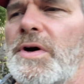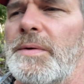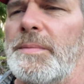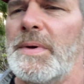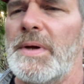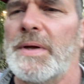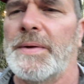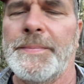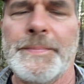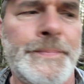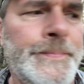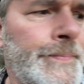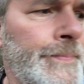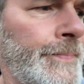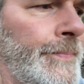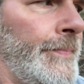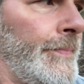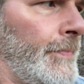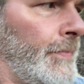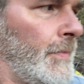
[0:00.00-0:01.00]
of me,
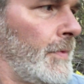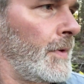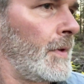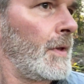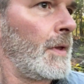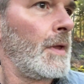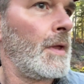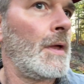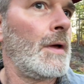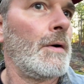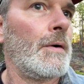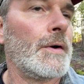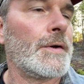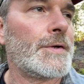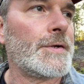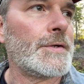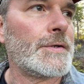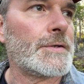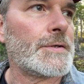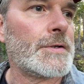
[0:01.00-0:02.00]

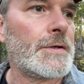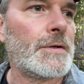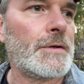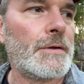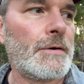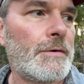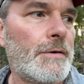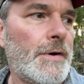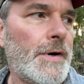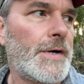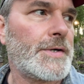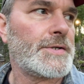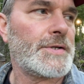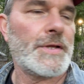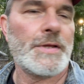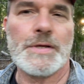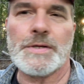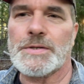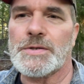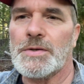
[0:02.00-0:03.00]
which is the rest
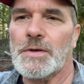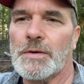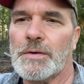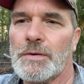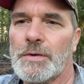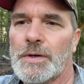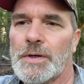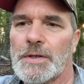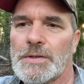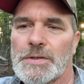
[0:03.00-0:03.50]
of the story,